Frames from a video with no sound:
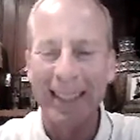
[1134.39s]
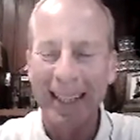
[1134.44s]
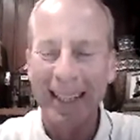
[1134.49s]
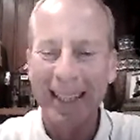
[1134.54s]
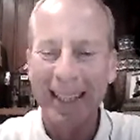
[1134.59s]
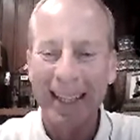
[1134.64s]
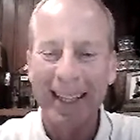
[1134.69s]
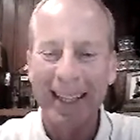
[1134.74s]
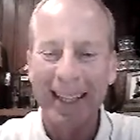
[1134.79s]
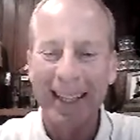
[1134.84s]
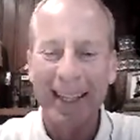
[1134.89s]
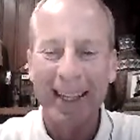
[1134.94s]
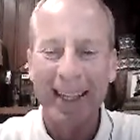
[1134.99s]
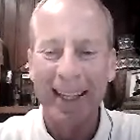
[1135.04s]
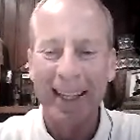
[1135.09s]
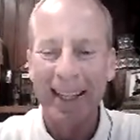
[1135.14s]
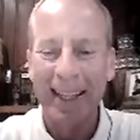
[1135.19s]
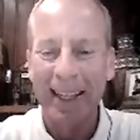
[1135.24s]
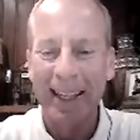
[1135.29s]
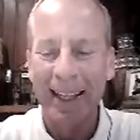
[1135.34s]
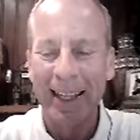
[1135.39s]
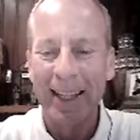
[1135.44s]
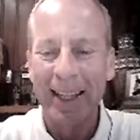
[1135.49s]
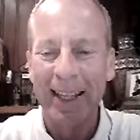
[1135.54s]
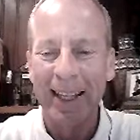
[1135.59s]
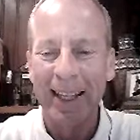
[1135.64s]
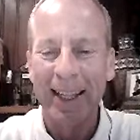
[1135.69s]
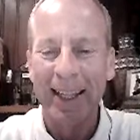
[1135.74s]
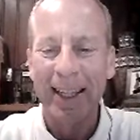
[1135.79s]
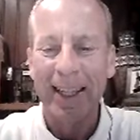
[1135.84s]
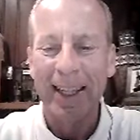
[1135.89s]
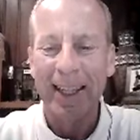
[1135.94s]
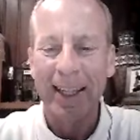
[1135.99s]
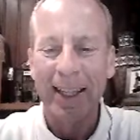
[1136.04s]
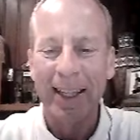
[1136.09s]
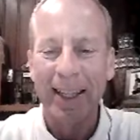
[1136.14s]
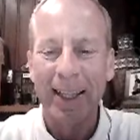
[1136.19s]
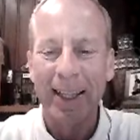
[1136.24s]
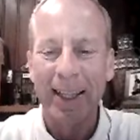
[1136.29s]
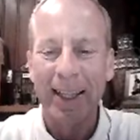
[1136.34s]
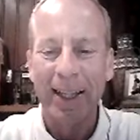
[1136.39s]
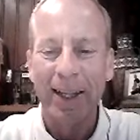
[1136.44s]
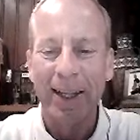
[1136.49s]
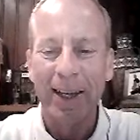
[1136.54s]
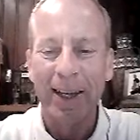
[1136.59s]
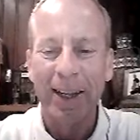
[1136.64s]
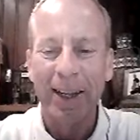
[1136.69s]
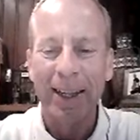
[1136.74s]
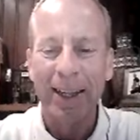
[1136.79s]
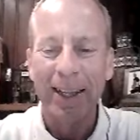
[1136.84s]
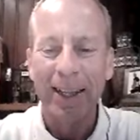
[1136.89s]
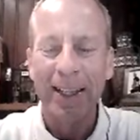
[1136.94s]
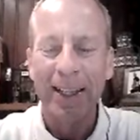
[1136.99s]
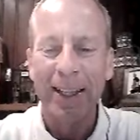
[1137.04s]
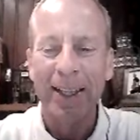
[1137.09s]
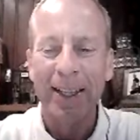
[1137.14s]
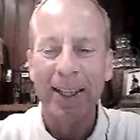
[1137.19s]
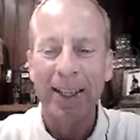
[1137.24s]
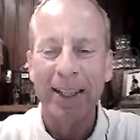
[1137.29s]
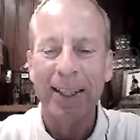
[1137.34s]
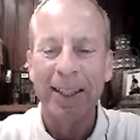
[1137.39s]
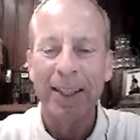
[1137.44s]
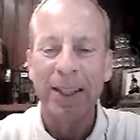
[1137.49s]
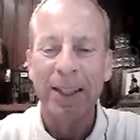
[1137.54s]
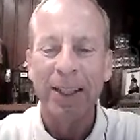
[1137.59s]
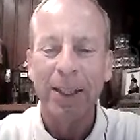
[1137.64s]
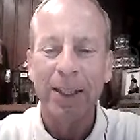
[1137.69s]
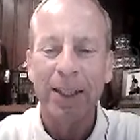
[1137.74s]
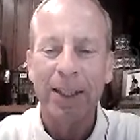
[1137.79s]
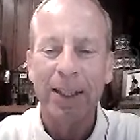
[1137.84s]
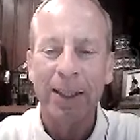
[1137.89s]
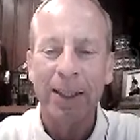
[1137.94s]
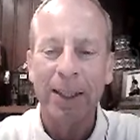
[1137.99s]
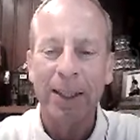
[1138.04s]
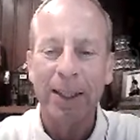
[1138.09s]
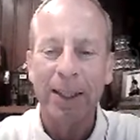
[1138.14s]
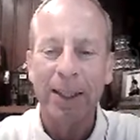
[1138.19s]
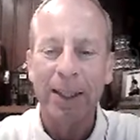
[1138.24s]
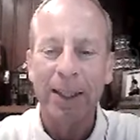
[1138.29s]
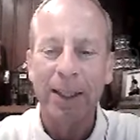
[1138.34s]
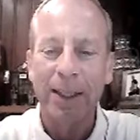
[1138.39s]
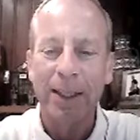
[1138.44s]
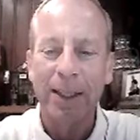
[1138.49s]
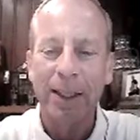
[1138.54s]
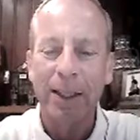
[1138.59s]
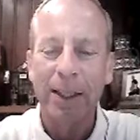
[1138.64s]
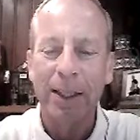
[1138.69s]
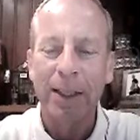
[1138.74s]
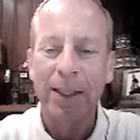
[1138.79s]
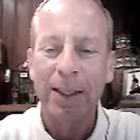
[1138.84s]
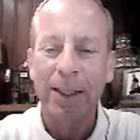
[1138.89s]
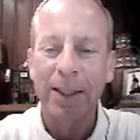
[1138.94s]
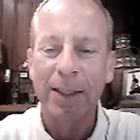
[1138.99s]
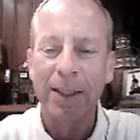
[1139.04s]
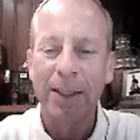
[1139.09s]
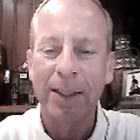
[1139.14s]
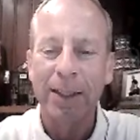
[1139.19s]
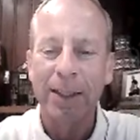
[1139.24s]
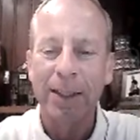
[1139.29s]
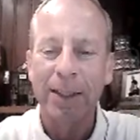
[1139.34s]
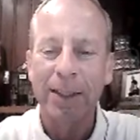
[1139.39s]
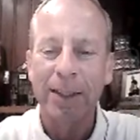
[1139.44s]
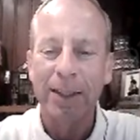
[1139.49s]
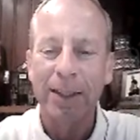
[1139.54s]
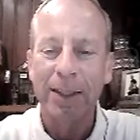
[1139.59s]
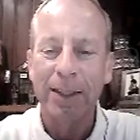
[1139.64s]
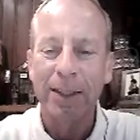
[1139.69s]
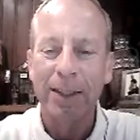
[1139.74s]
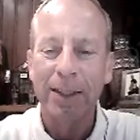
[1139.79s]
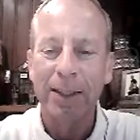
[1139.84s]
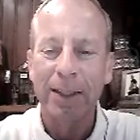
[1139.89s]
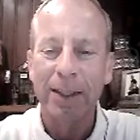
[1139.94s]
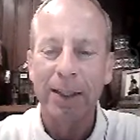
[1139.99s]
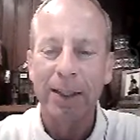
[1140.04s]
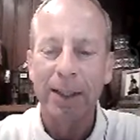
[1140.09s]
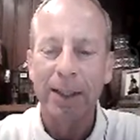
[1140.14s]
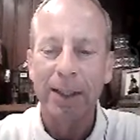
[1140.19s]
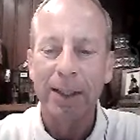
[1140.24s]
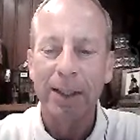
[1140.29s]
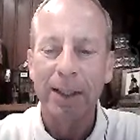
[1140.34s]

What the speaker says: This person isn't speaking.